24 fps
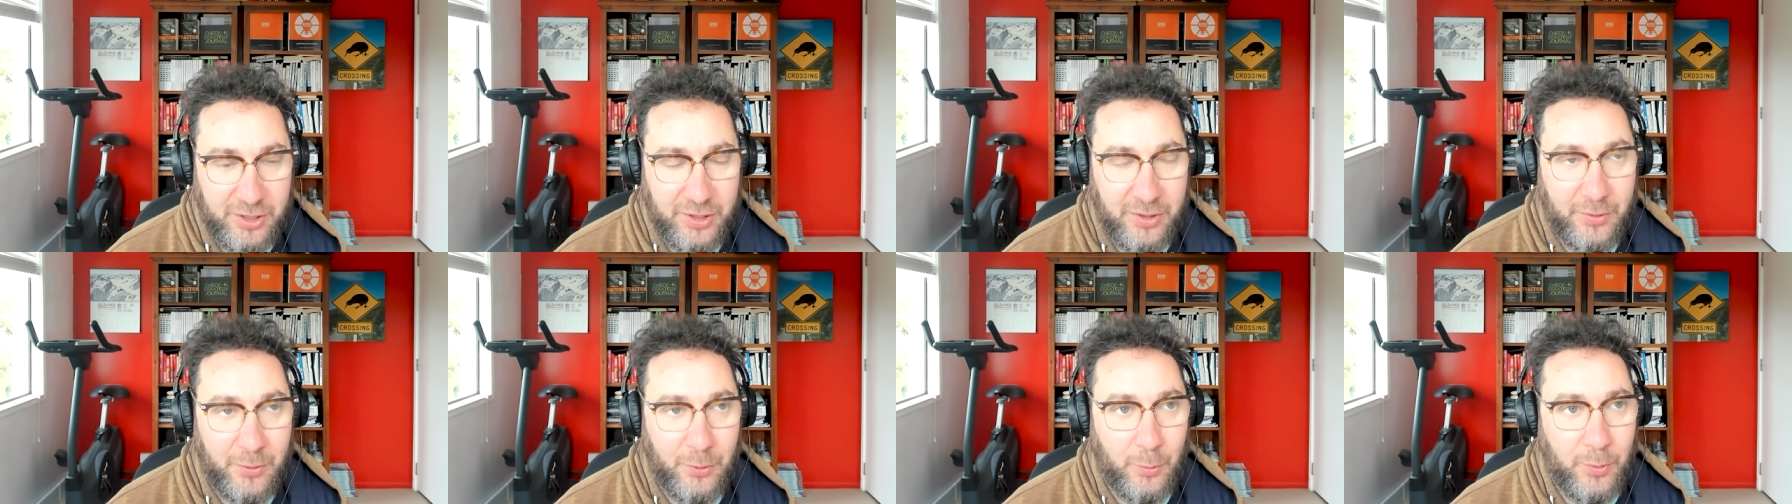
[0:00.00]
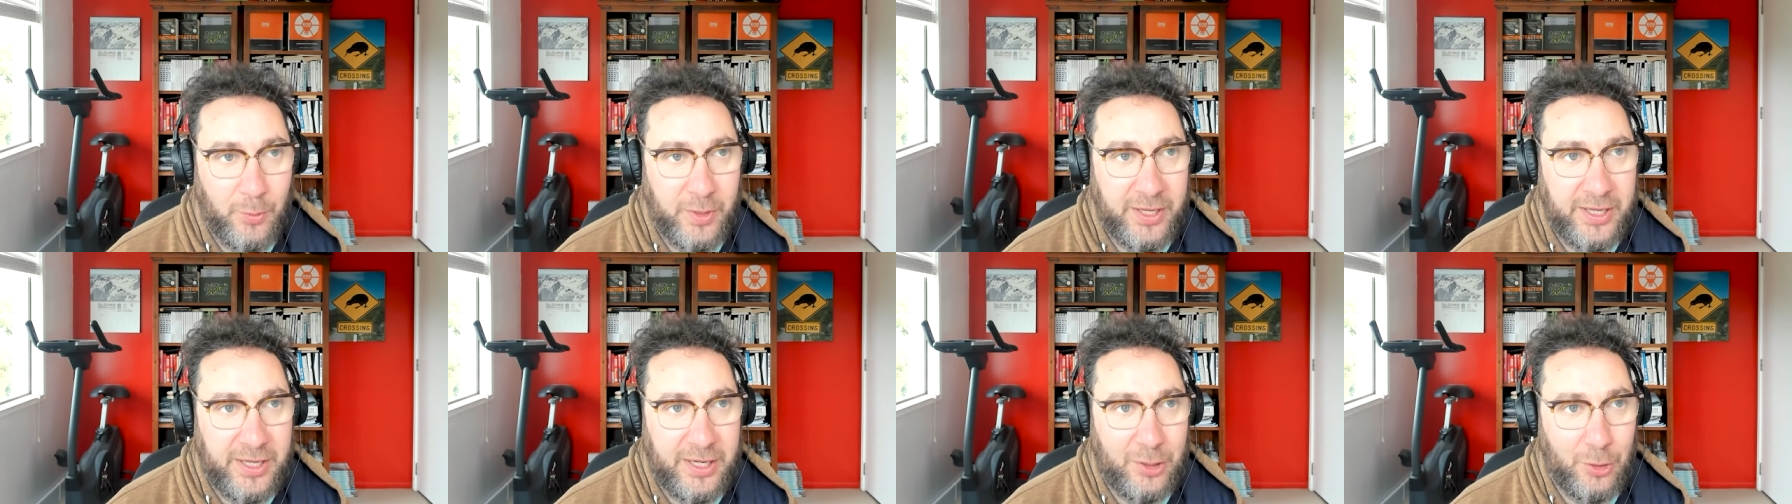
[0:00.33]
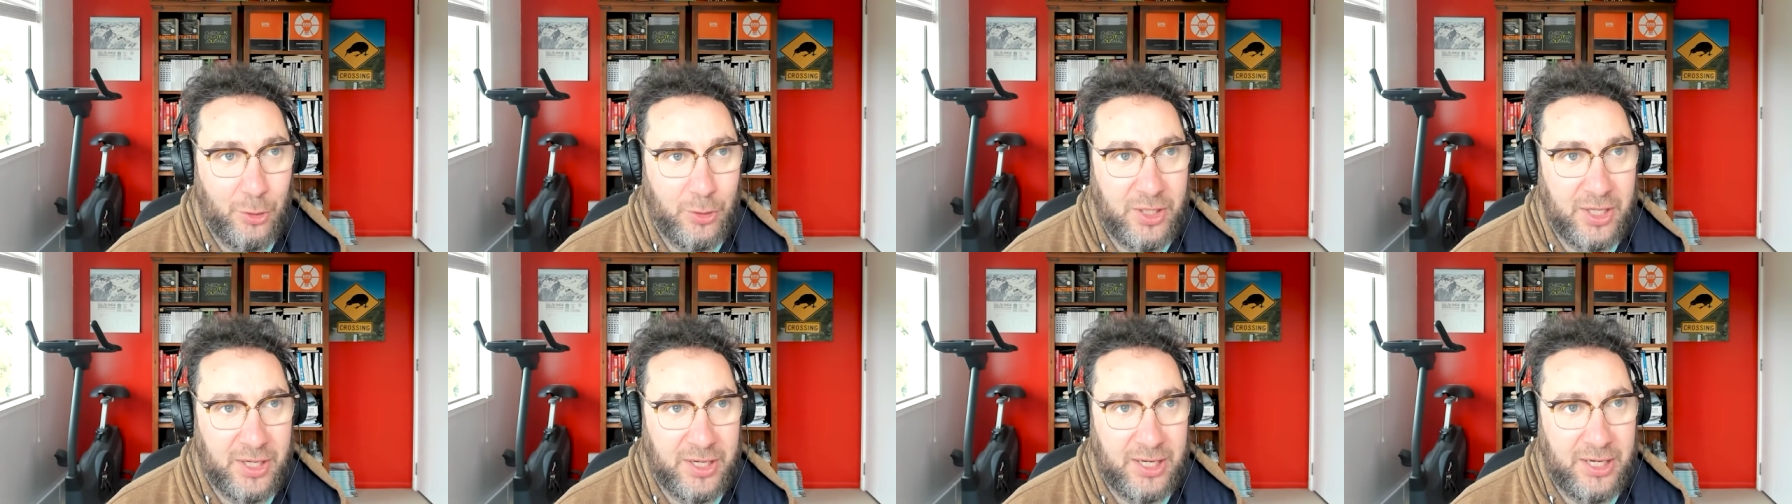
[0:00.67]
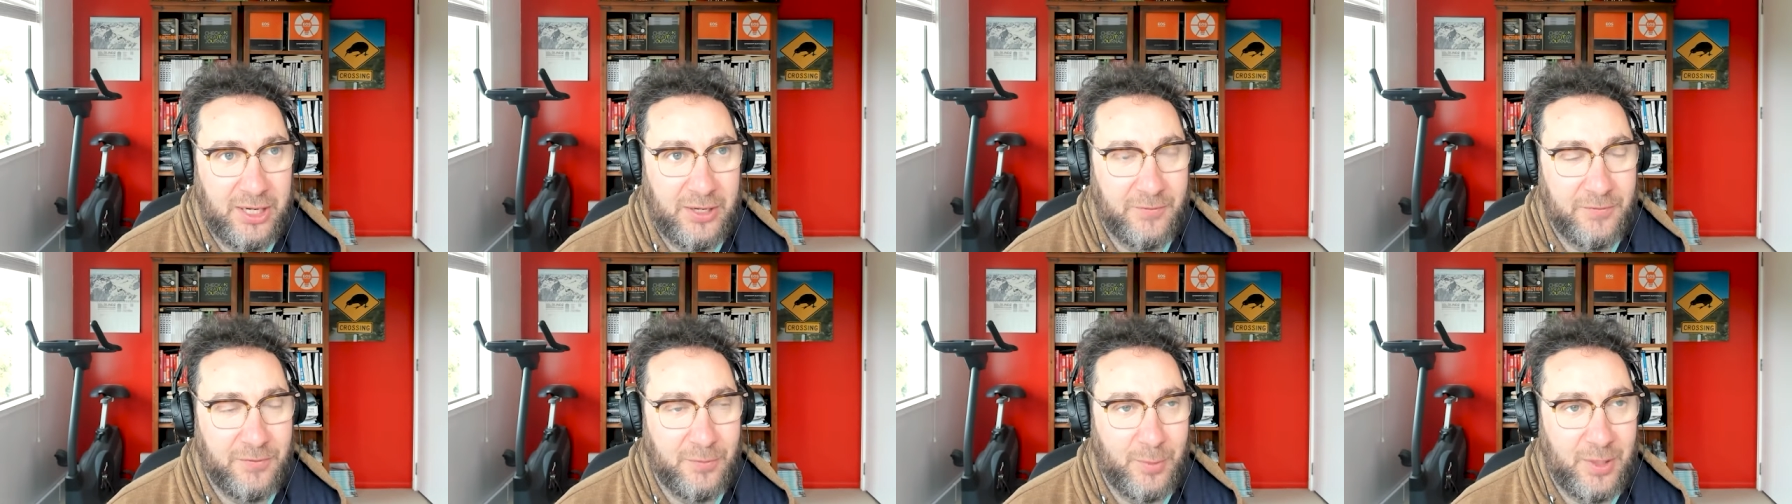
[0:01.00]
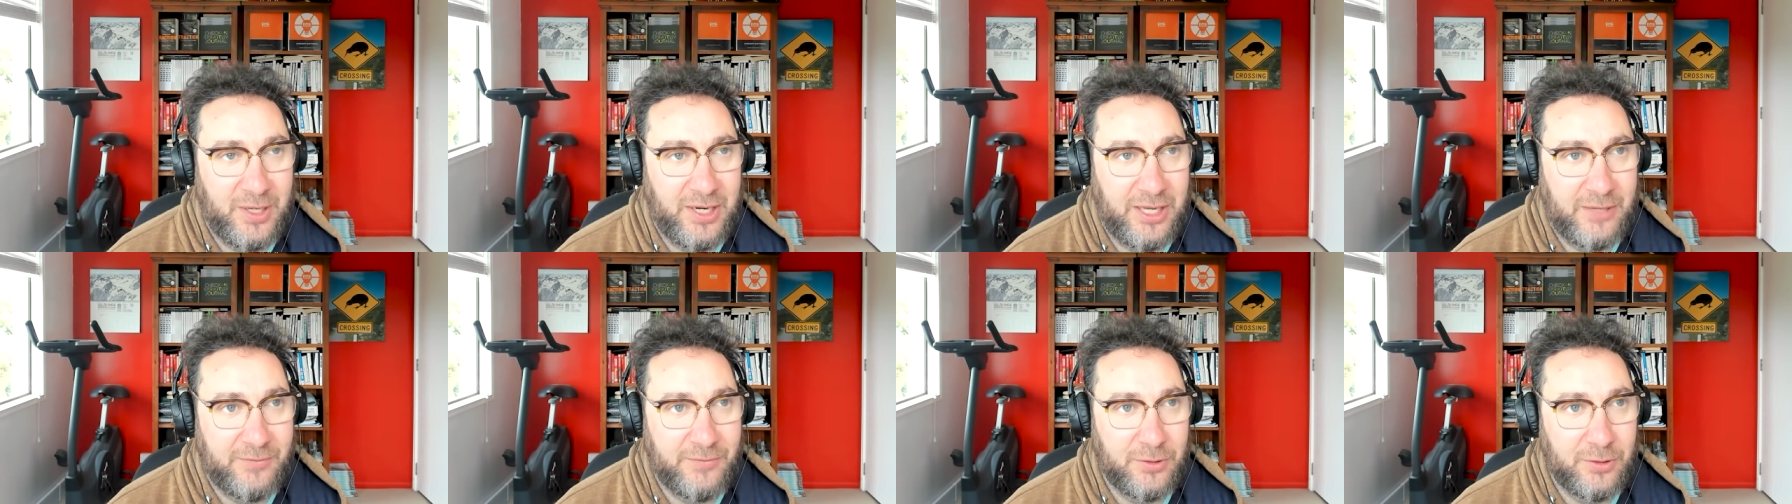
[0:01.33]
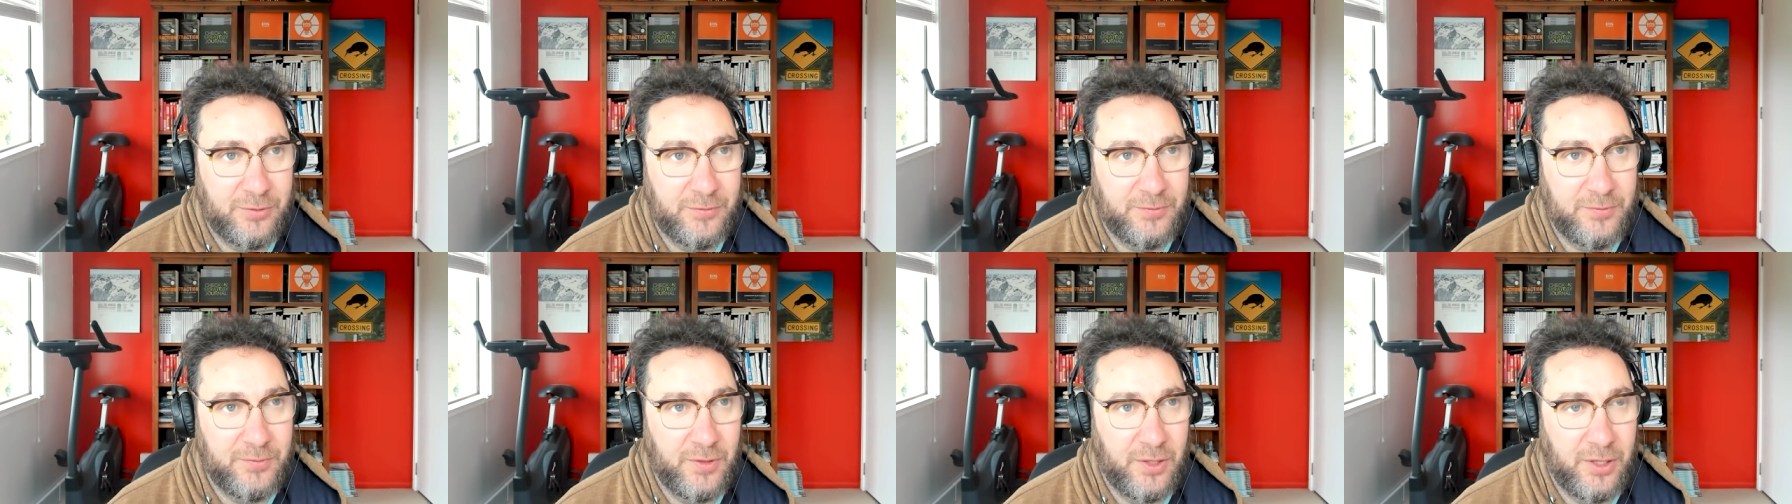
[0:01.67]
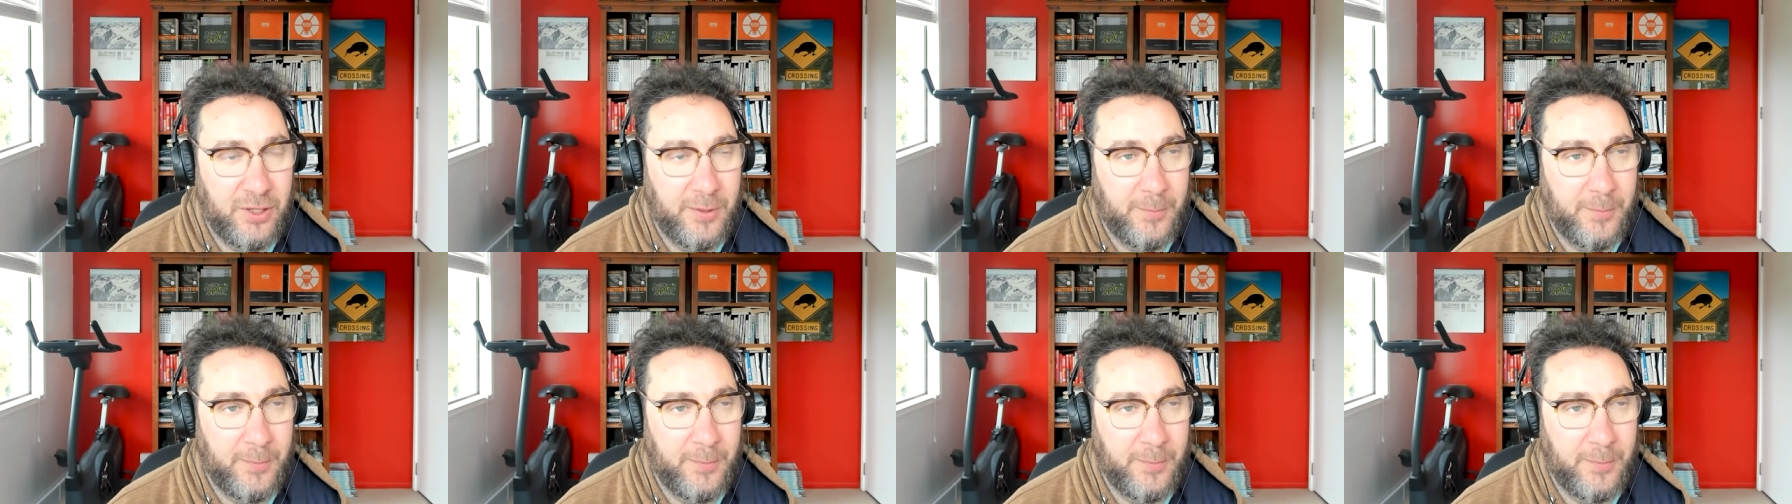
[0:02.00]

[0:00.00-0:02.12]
we're looking at it from a level of